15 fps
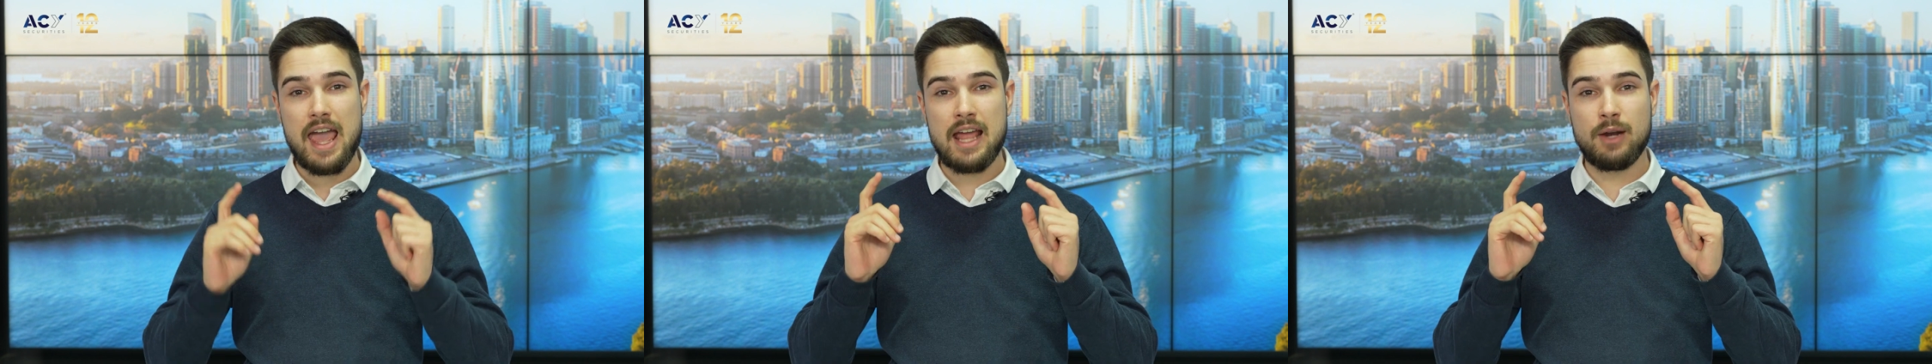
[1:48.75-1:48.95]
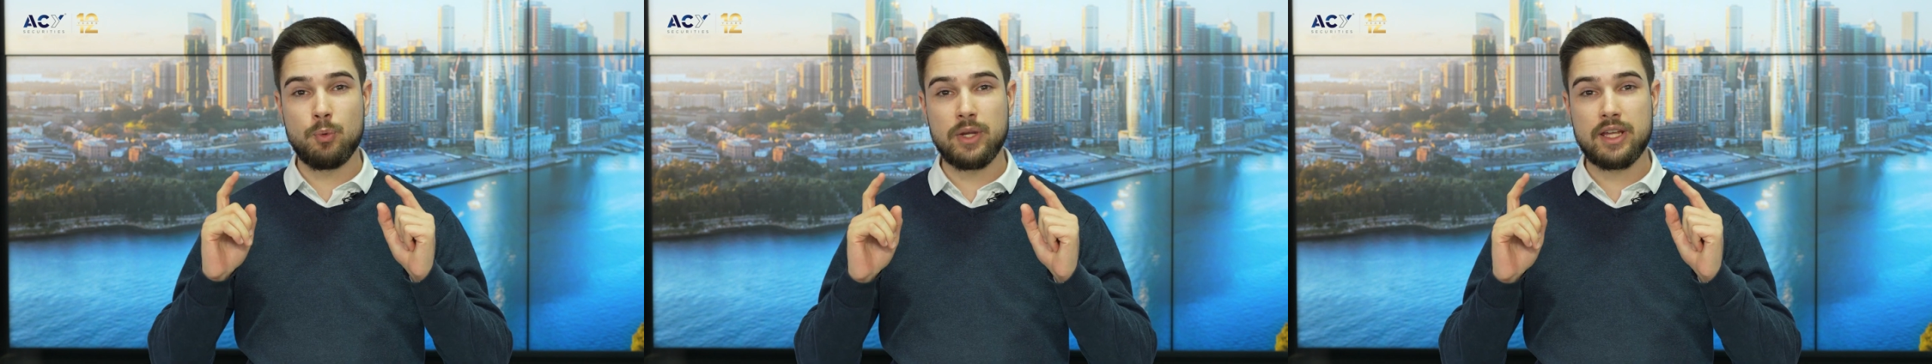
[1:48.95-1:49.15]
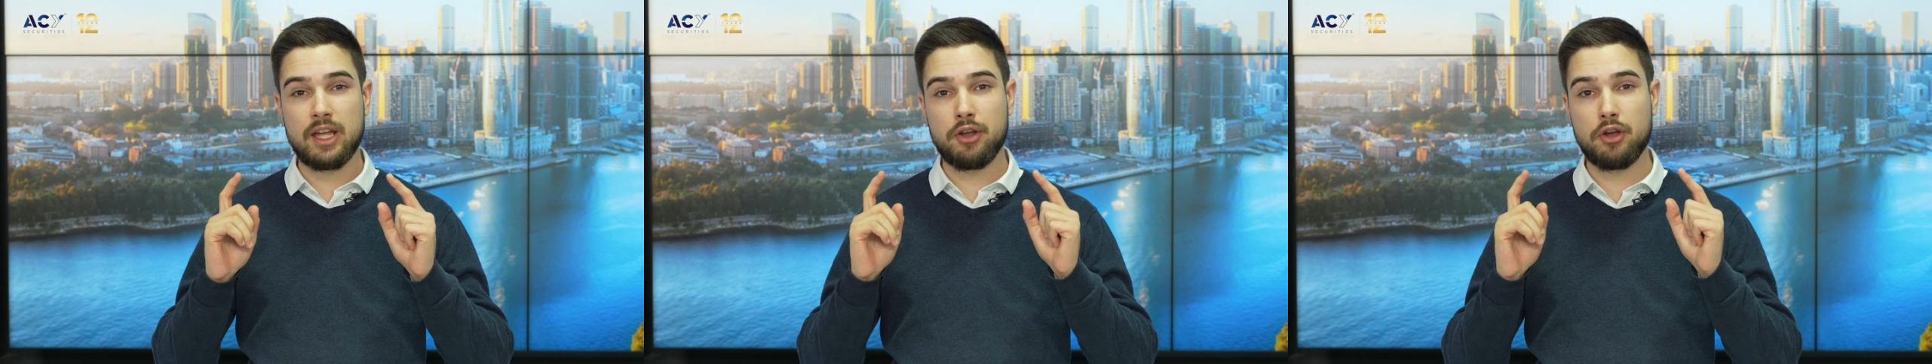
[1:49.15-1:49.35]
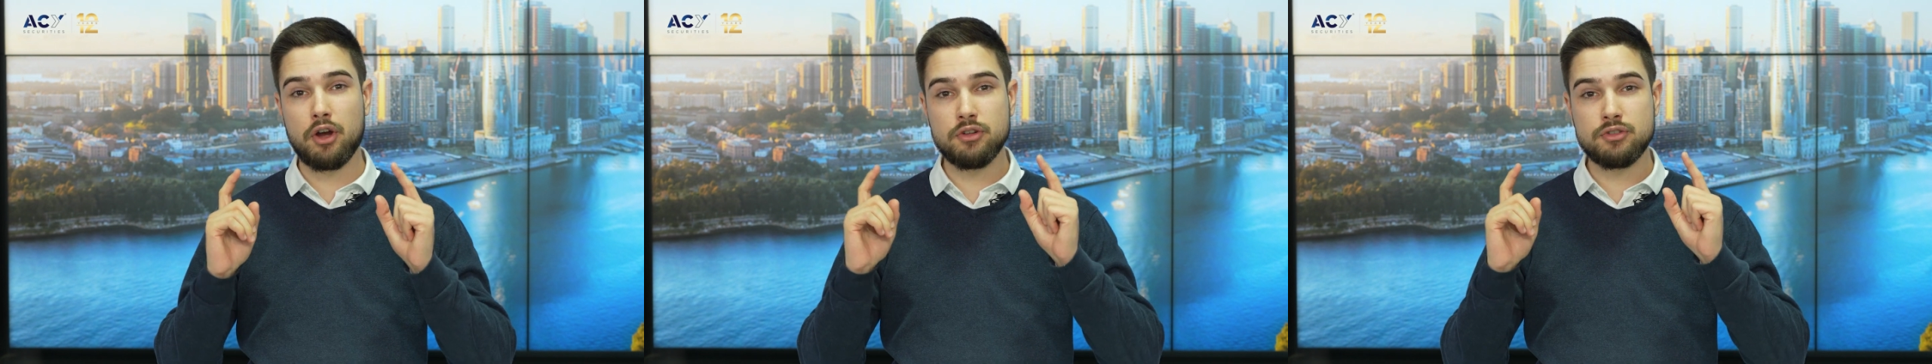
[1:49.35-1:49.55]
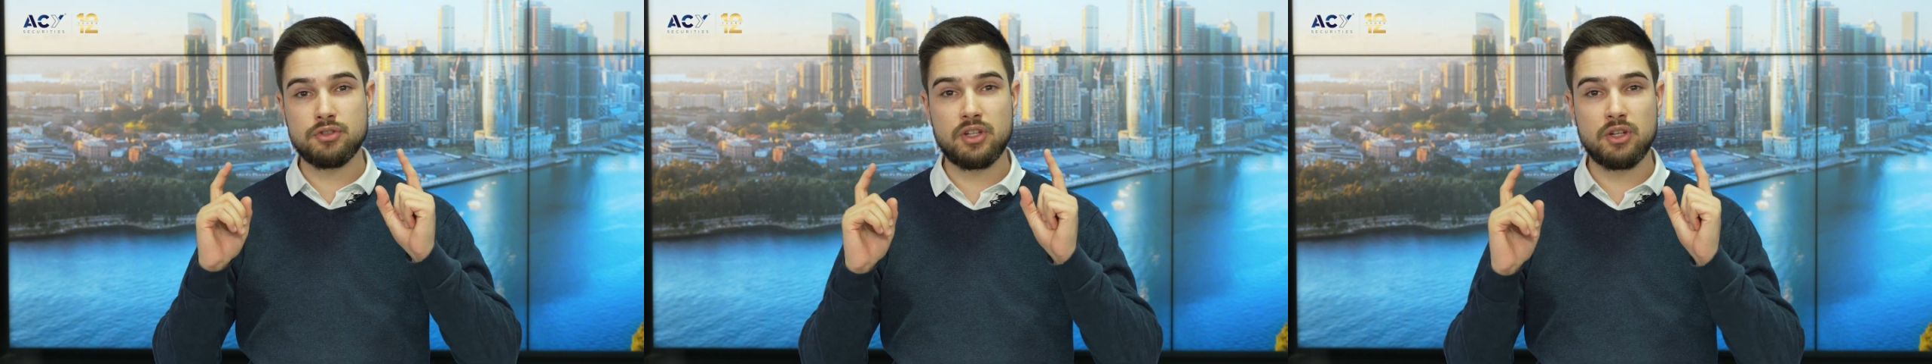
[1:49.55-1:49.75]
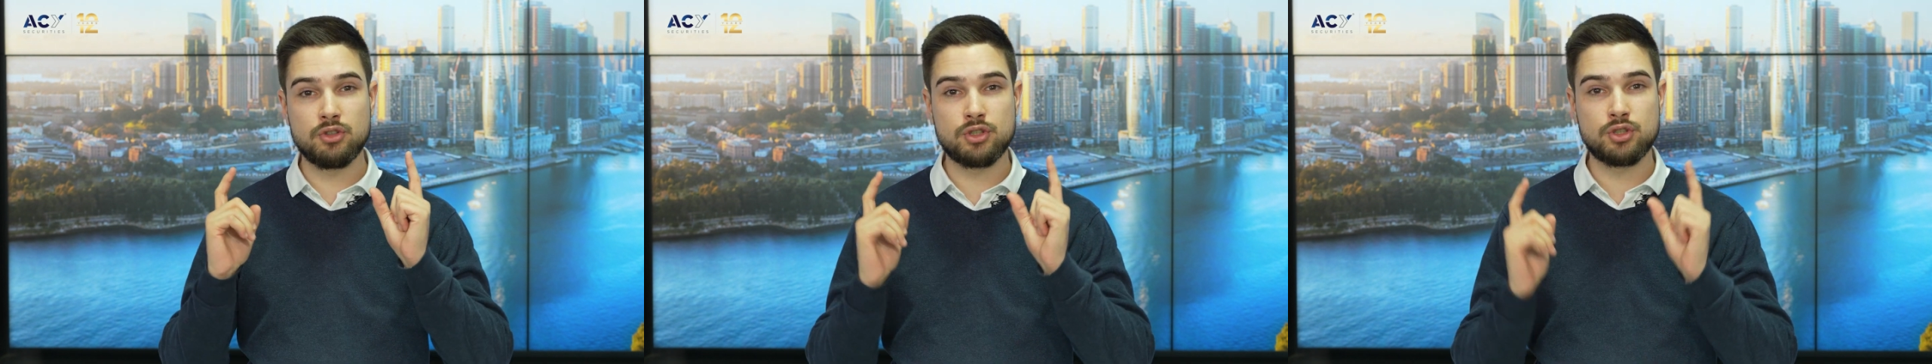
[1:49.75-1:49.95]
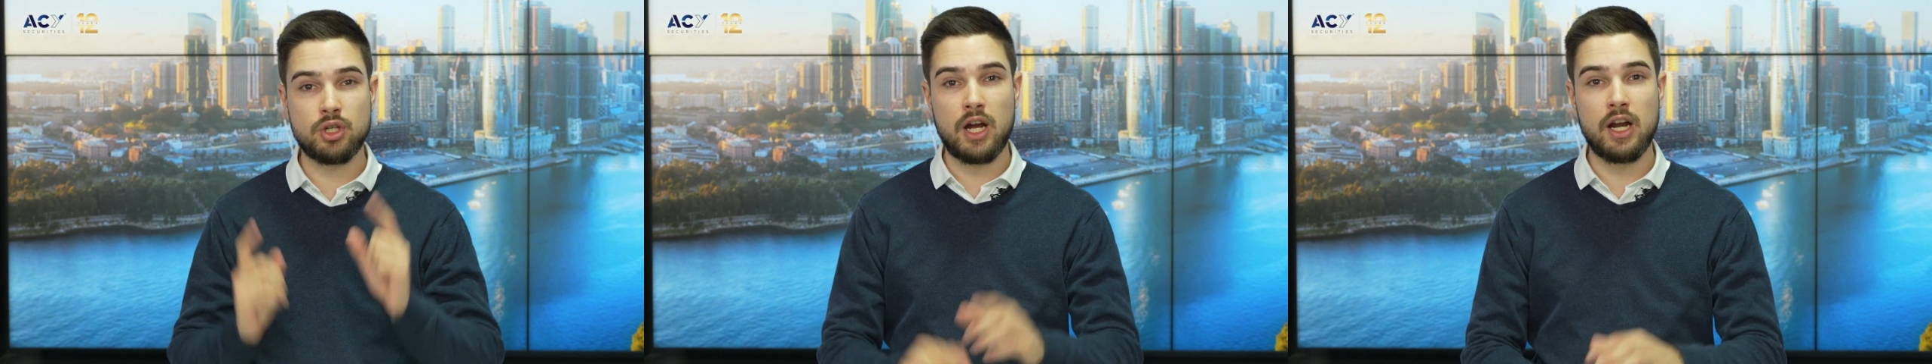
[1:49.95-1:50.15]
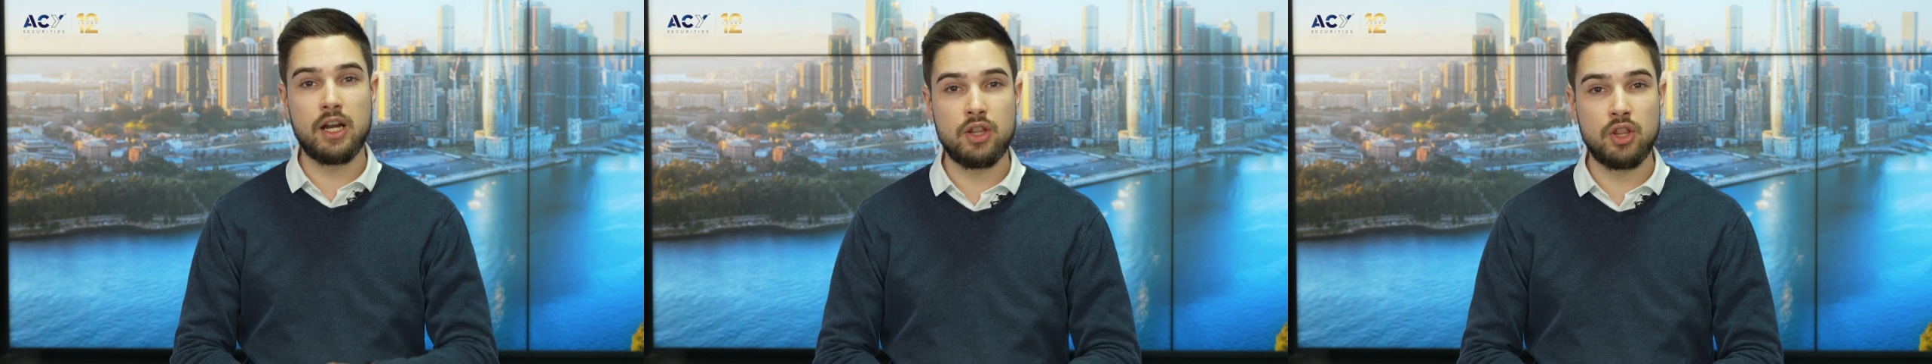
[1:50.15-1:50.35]
And we can go to the
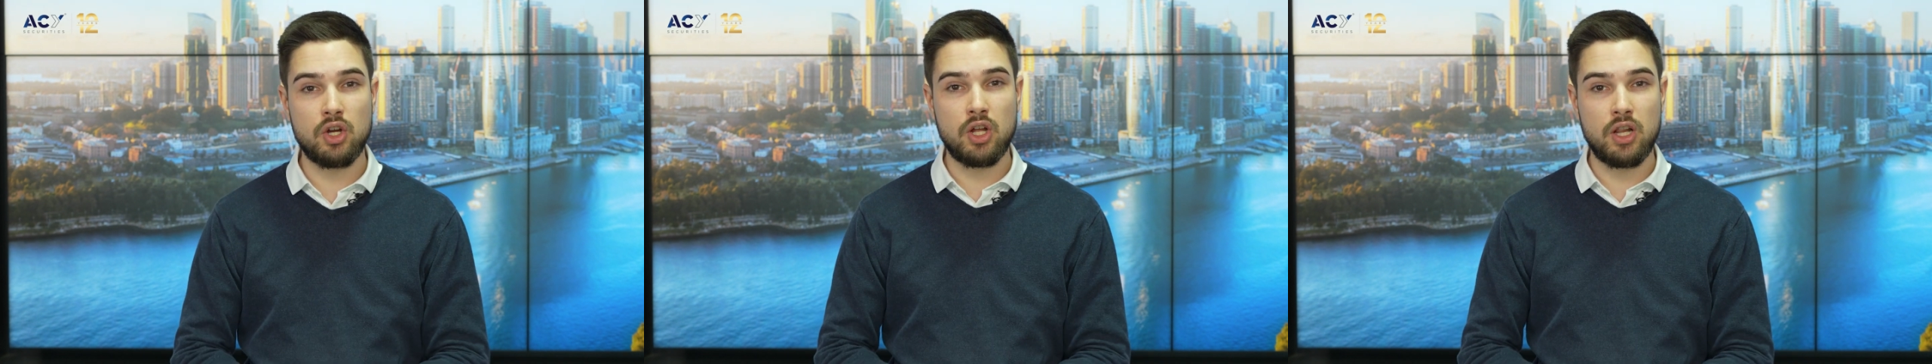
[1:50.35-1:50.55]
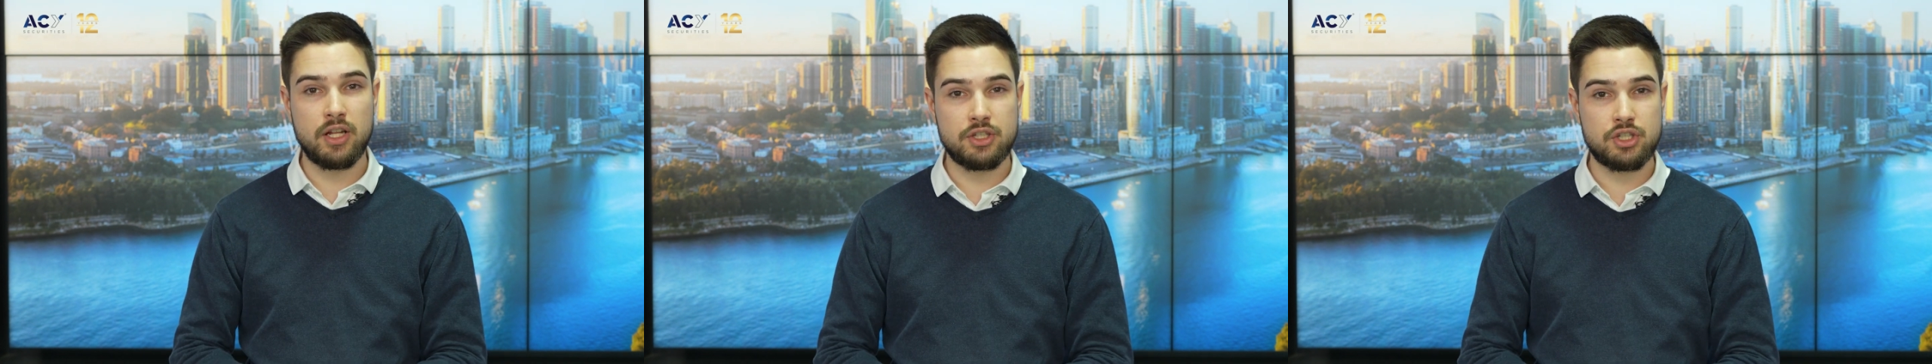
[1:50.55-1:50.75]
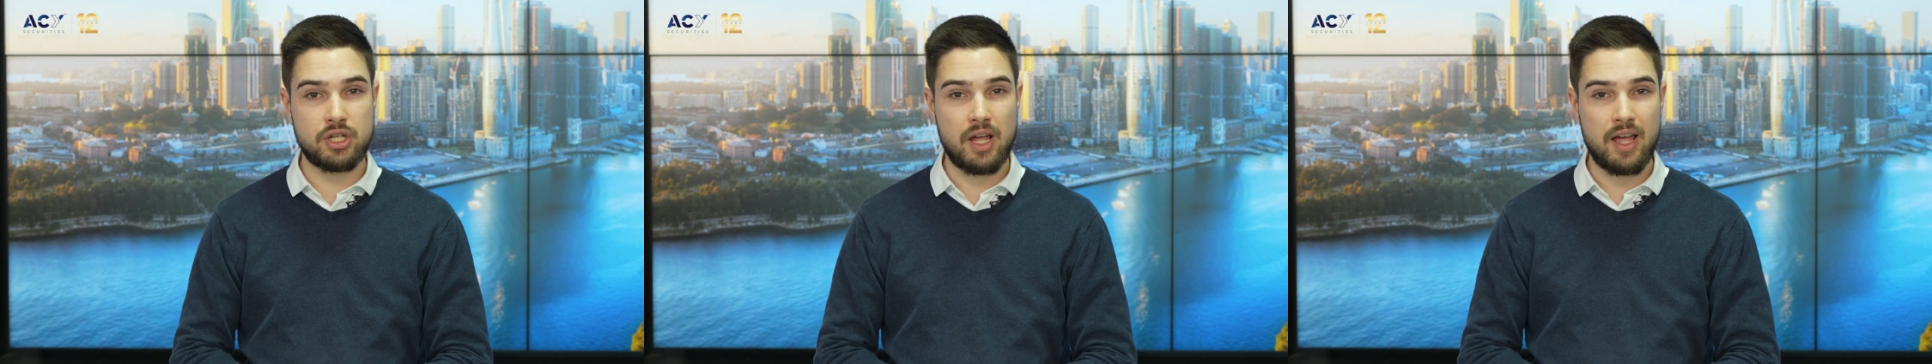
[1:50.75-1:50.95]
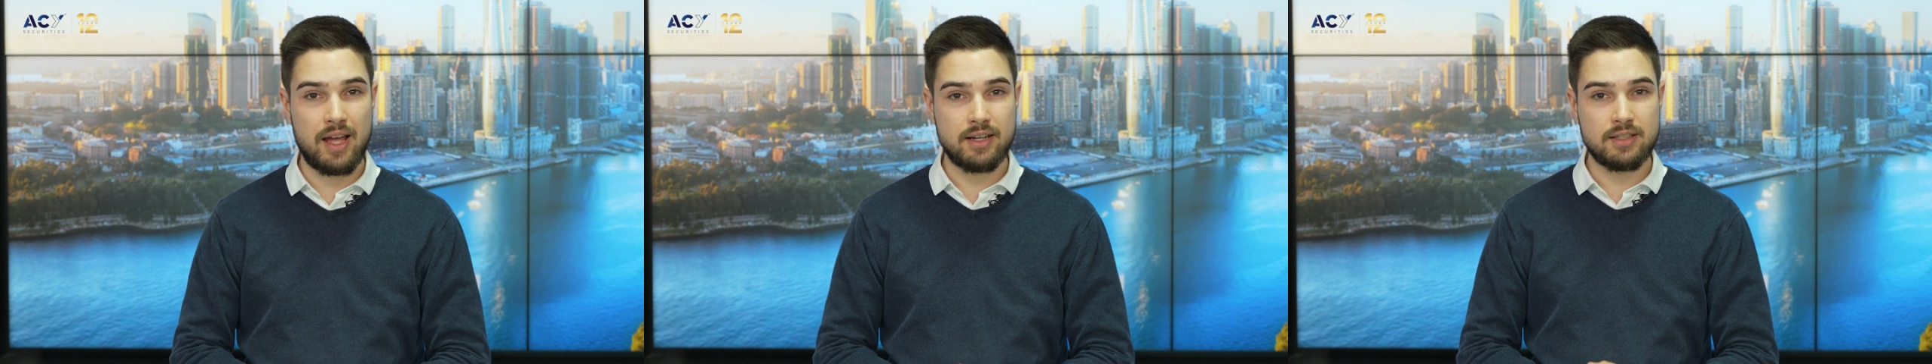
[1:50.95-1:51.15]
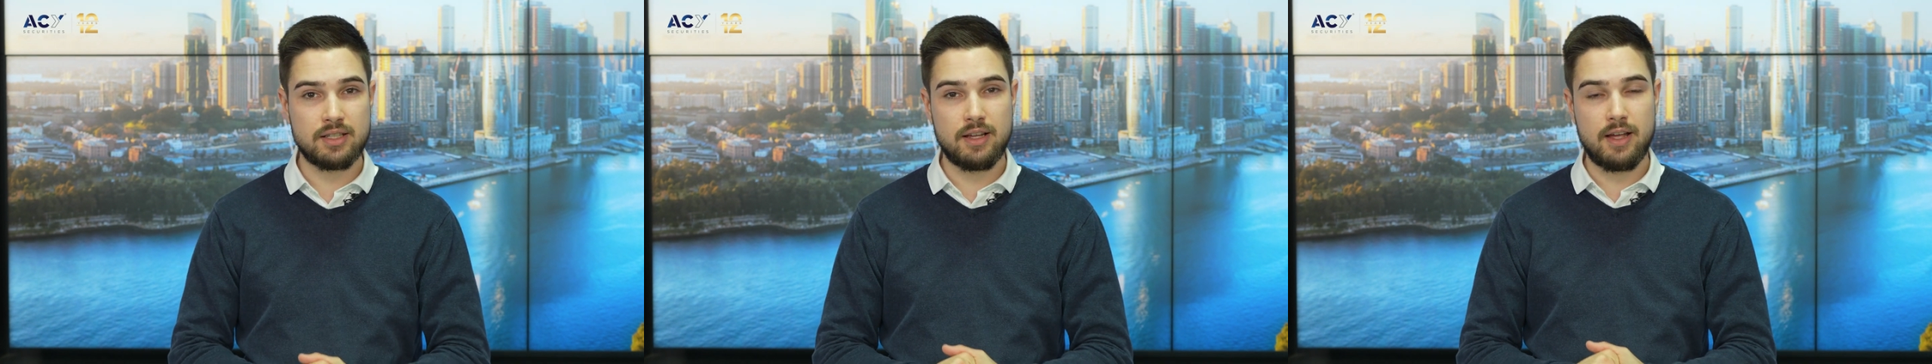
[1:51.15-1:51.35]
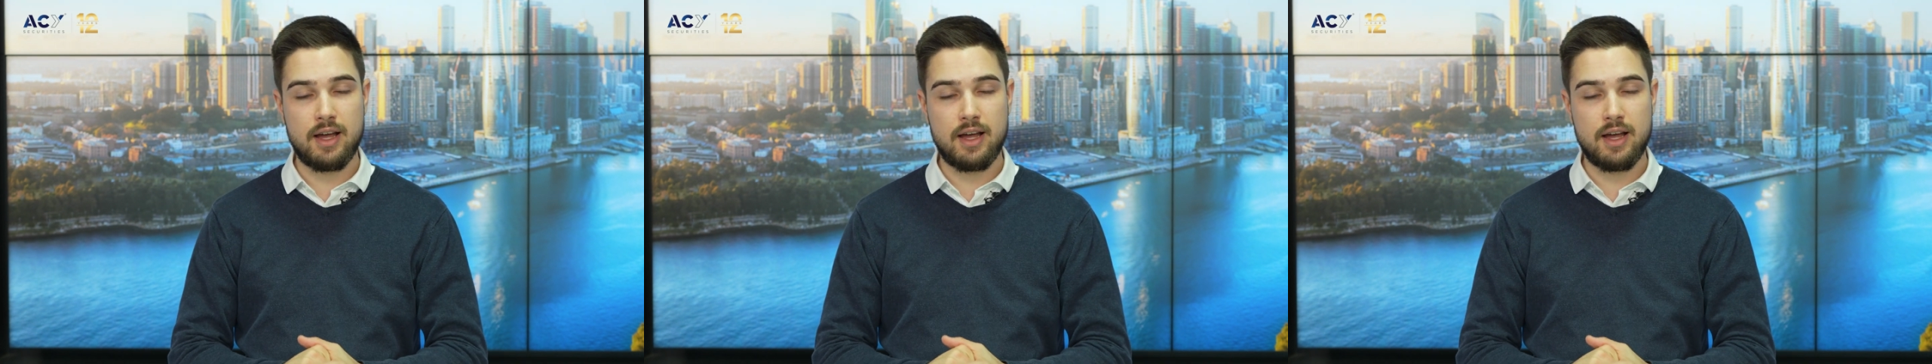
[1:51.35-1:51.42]
Australian dollar chart,